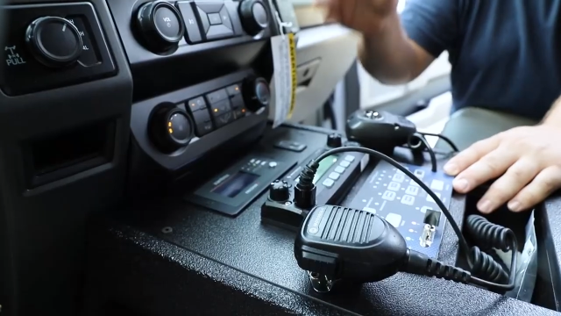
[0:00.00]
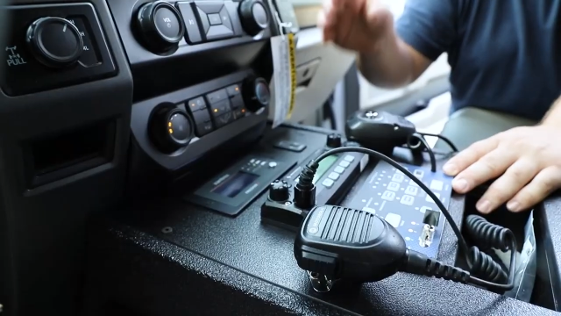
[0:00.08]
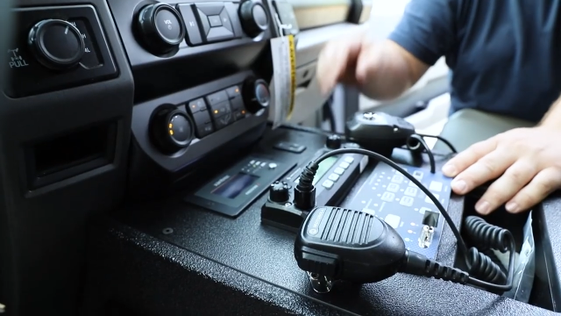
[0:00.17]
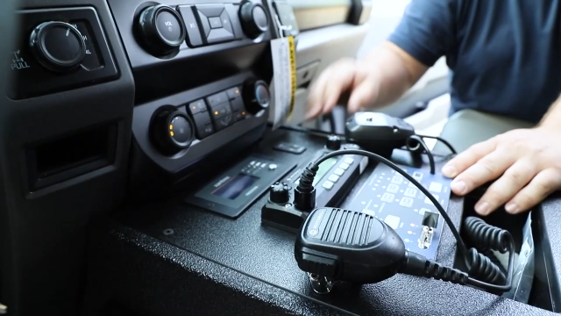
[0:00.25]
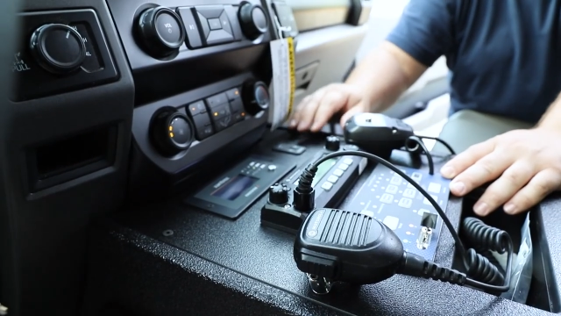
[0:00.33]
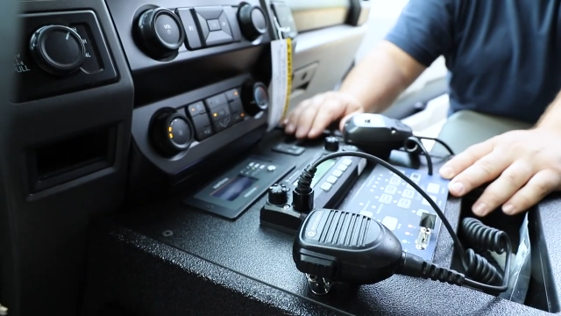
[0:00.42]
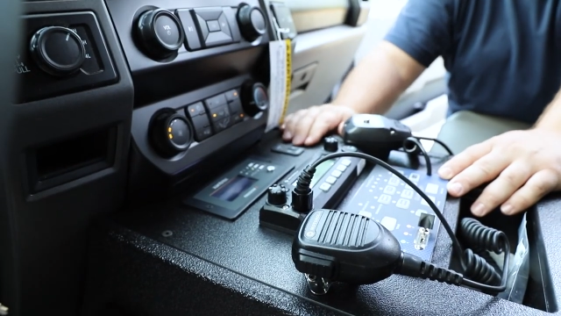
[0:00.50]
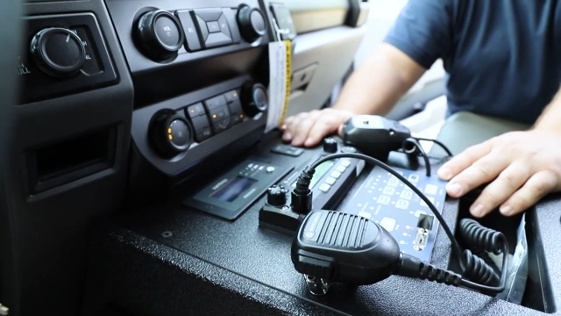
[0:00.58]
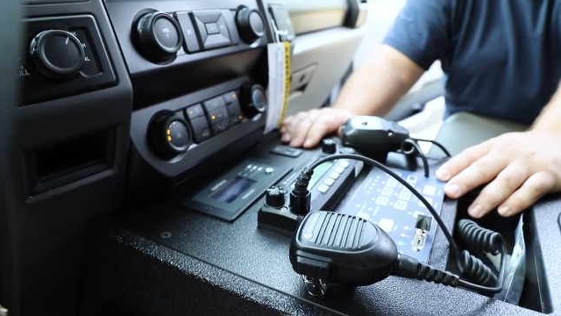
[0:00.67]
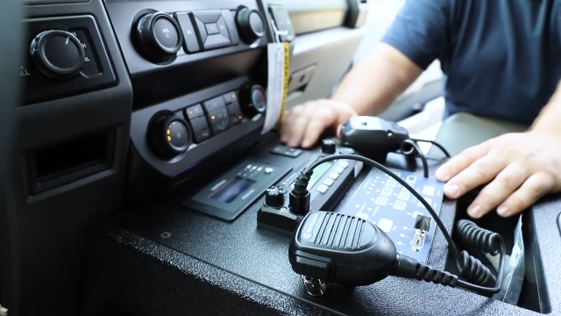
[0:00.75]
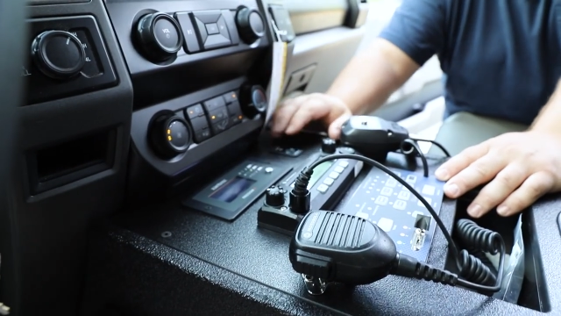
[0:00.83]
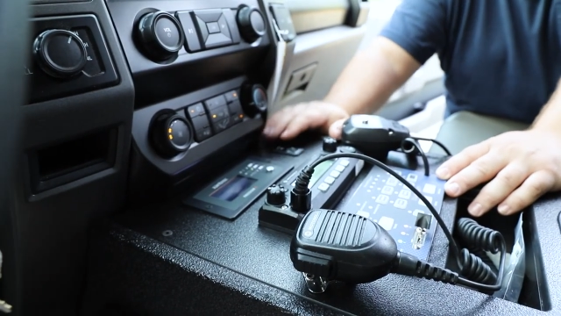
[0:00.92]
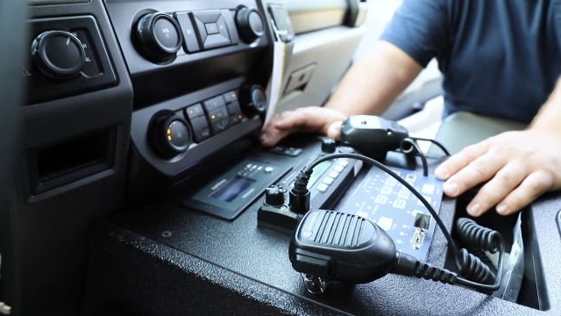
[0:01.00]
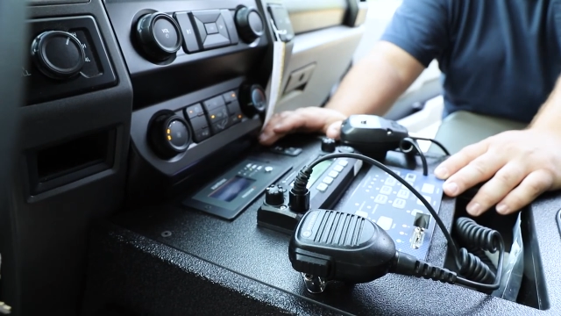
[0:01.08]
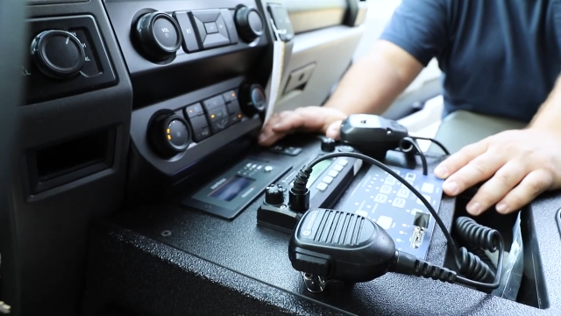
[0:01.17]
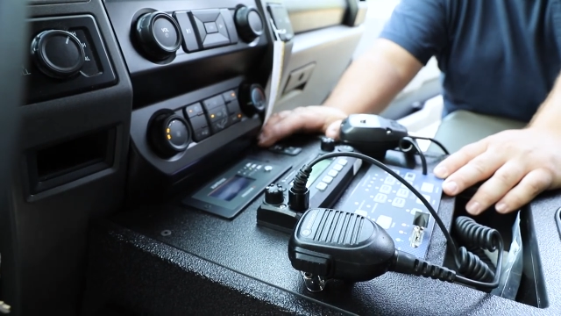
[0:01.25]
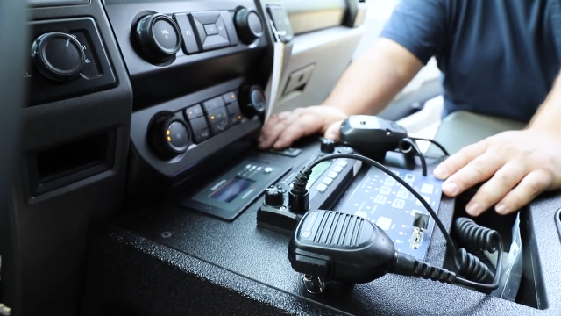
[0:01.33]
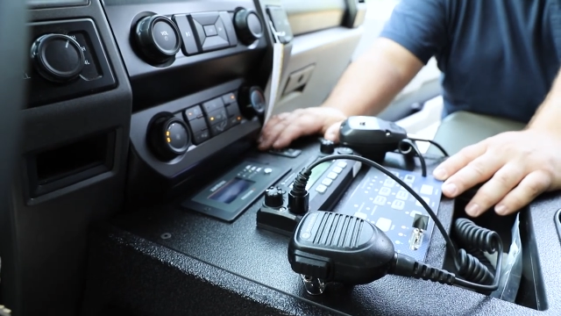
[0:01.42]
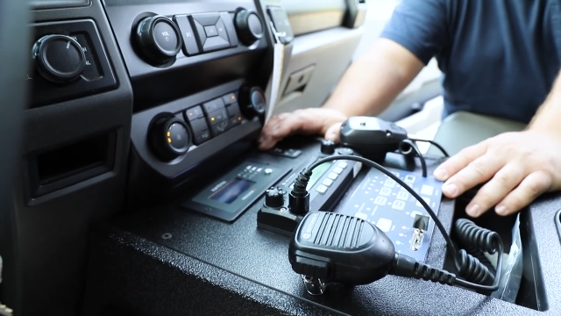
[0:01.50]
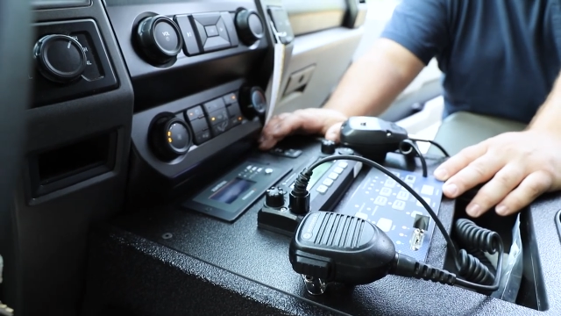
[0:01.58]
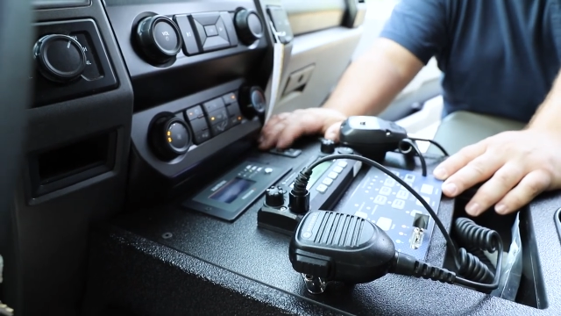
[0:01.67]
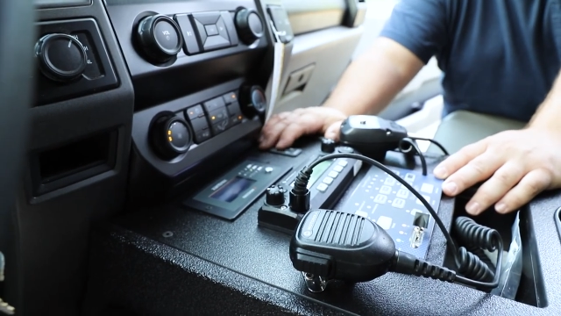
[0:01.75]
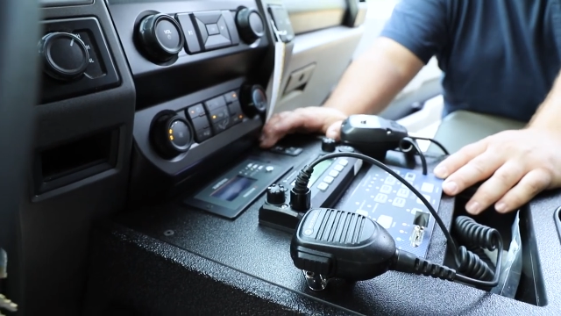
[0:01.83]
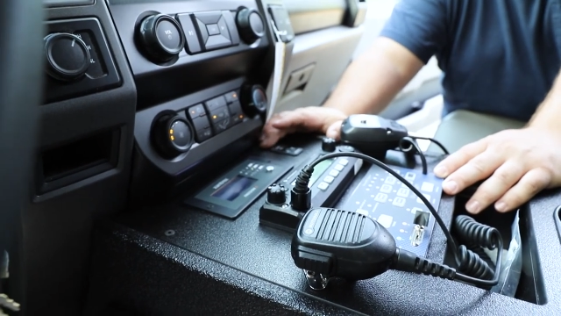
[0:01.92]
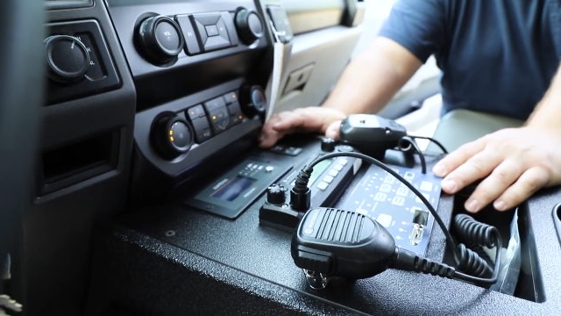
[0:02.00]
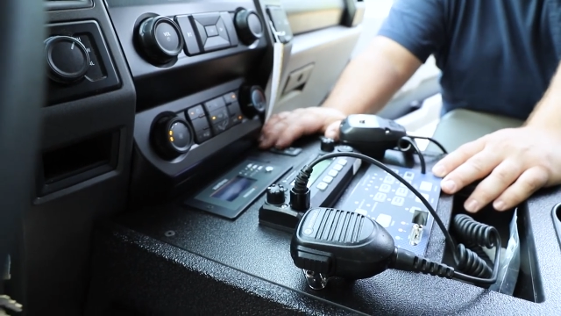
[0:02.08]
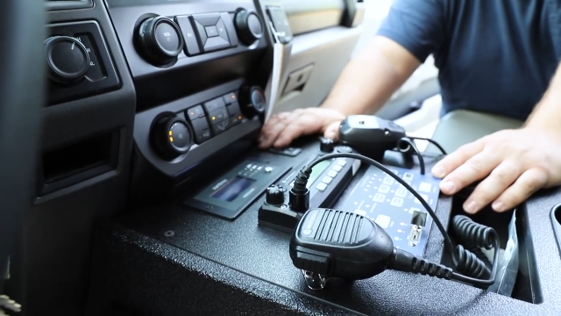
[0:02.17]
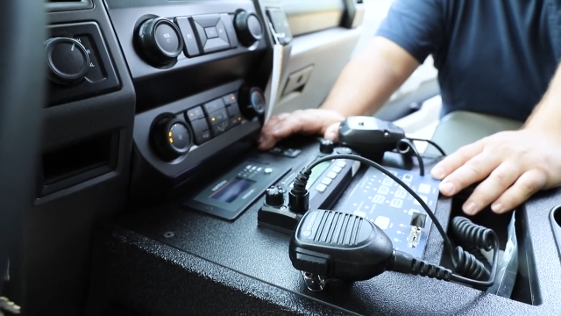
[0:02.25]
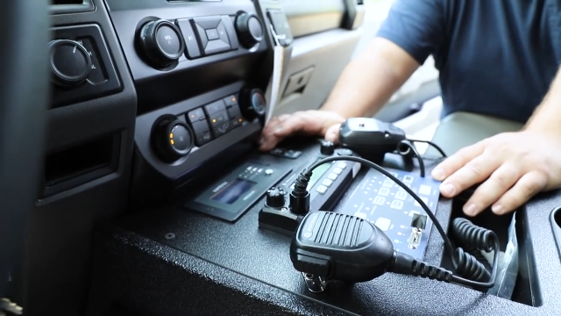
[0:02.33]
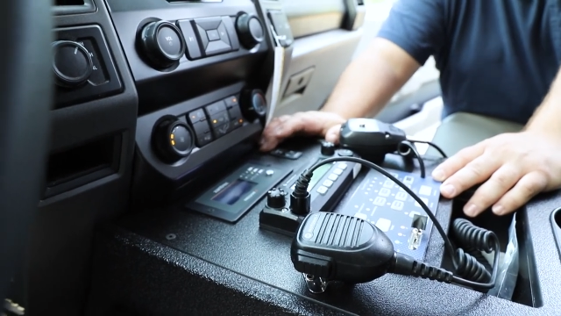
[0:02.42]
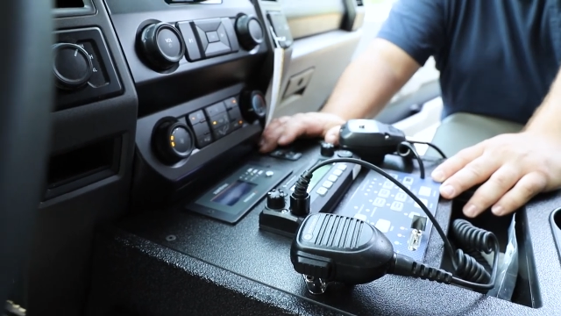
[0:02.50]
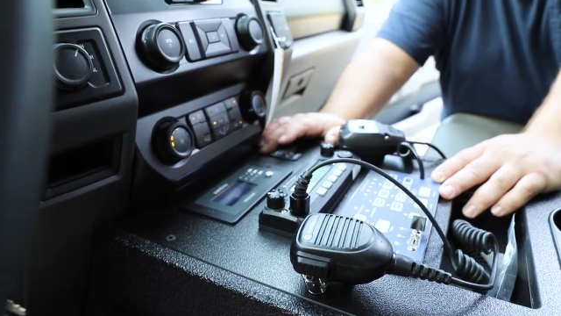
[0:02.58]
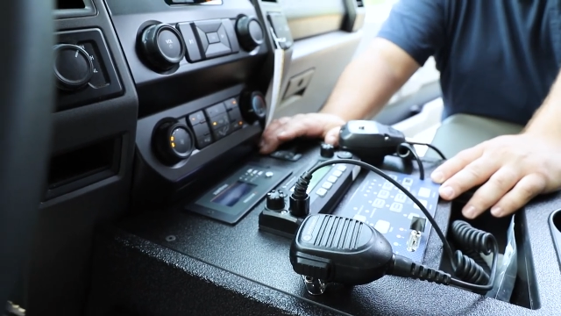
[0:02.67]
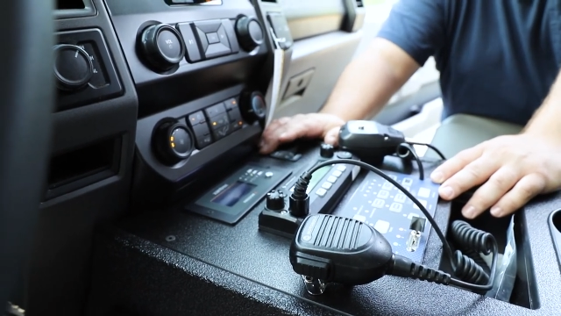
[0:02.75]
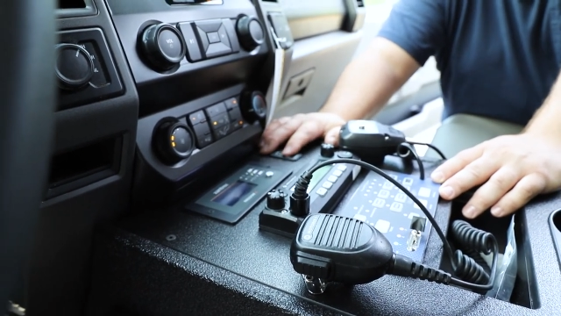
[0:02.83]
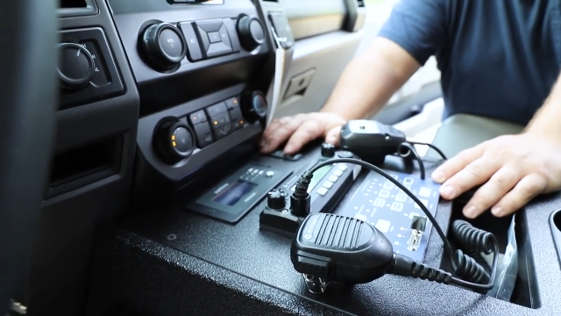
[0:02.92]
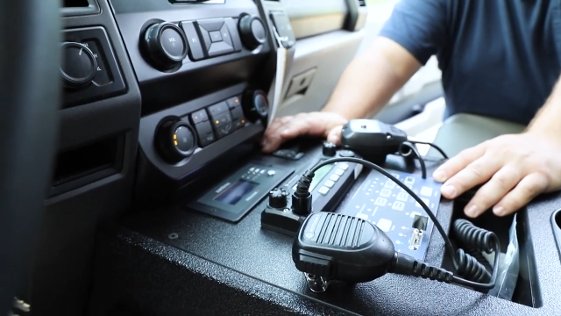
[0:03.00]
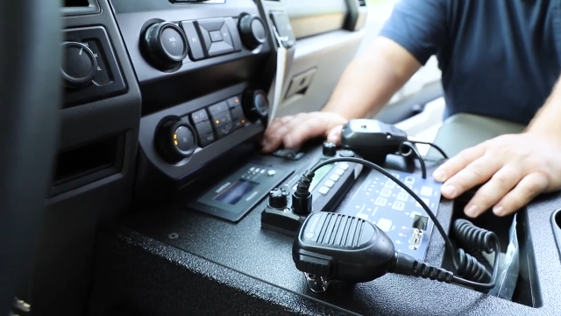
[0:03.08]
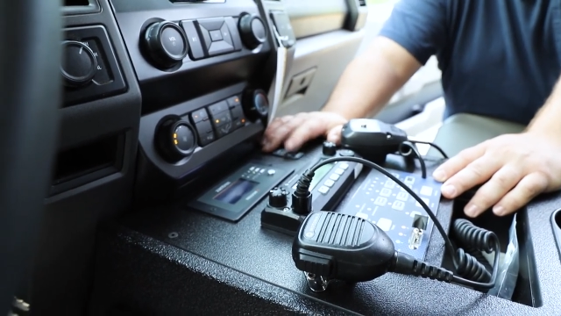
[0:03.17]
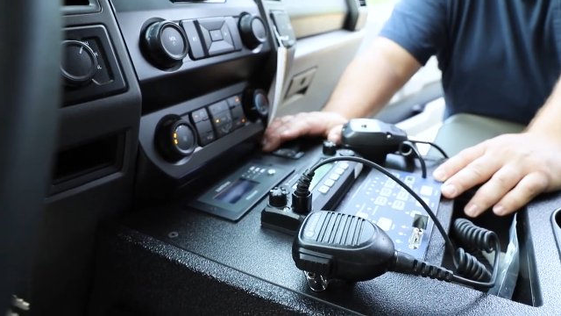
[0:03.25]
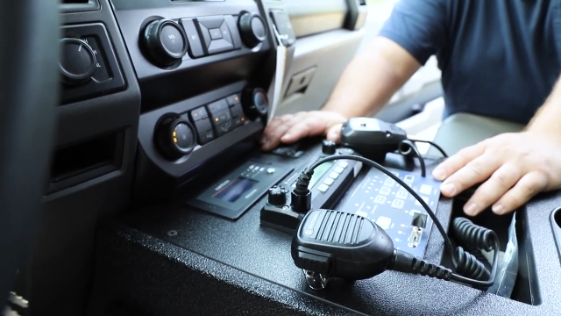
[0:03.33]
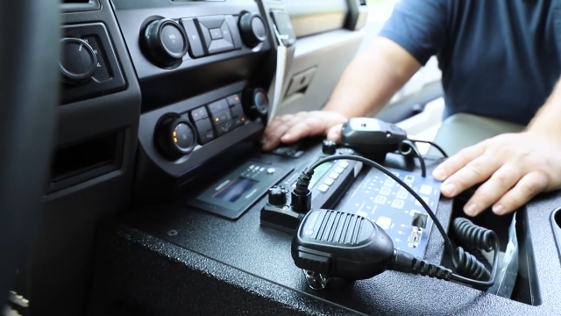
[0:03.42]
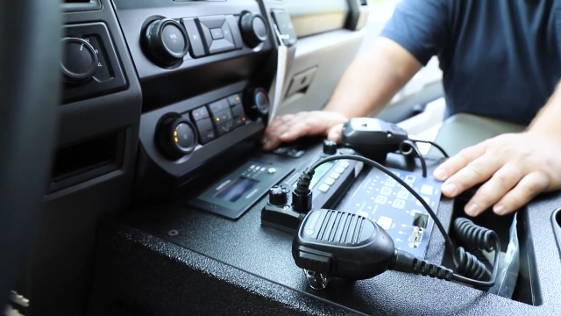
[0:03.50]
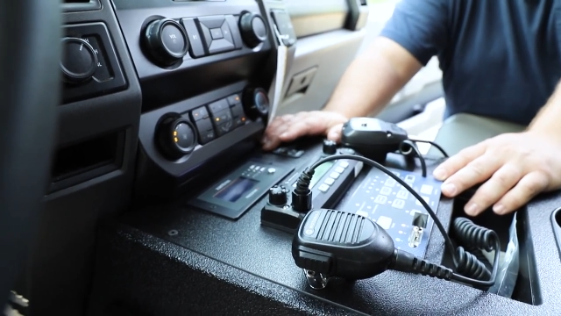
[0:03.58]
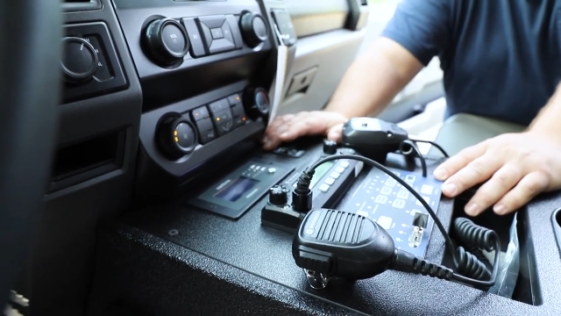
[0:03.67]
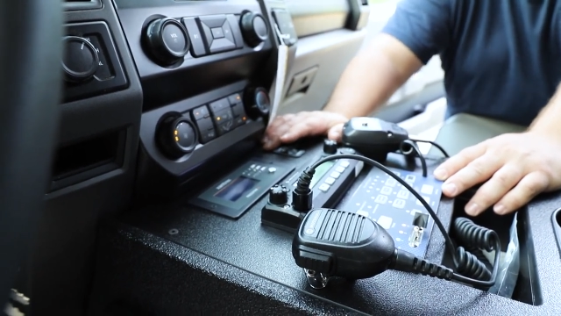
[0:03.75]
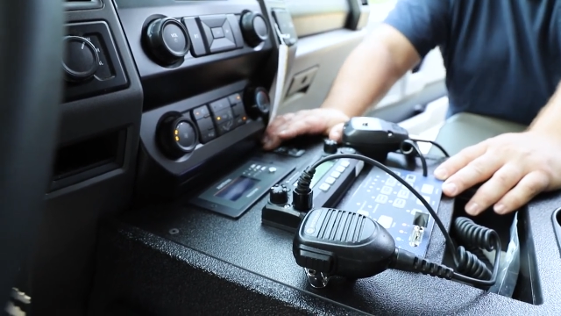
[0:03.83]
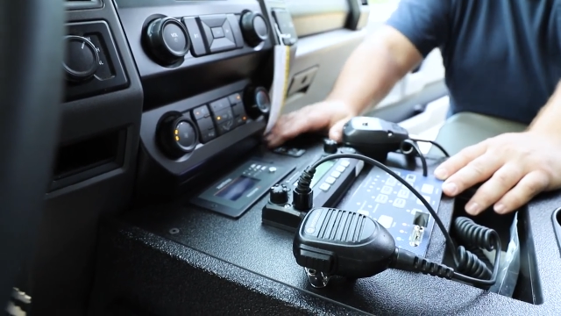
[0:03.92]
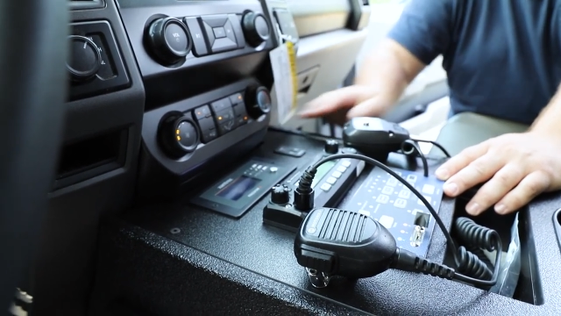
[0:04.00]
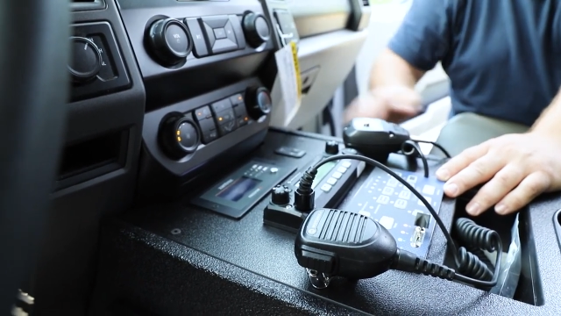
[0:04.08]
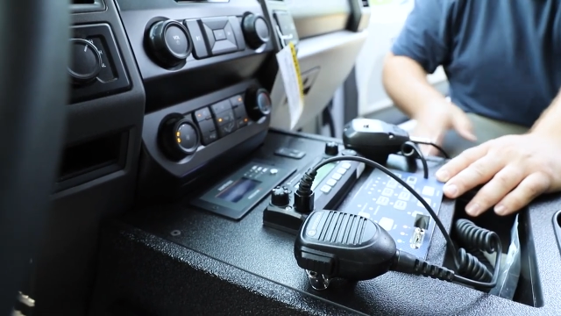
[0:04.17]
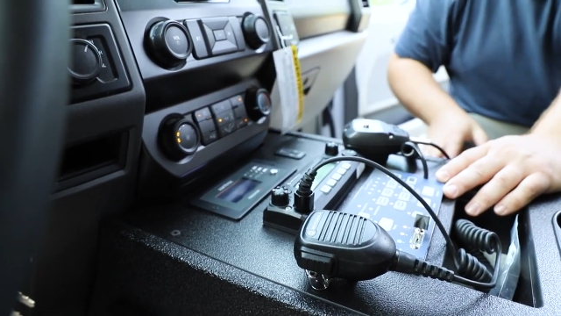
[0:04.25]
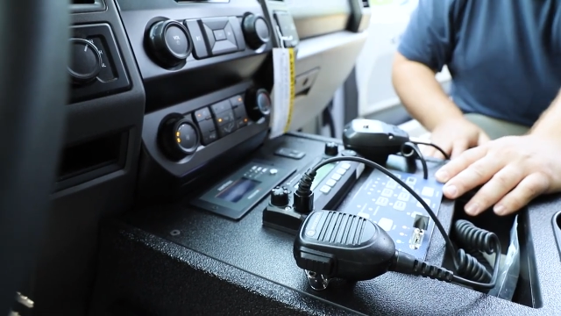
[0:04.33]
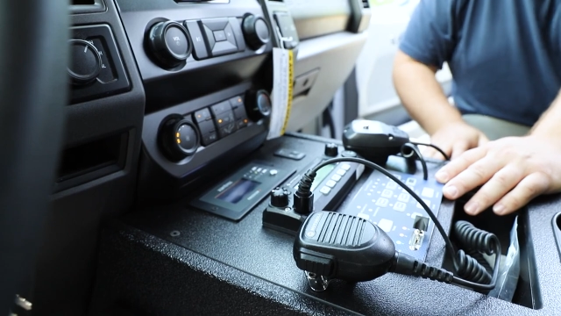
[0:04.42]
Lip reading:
Nobody's mouth can be seen.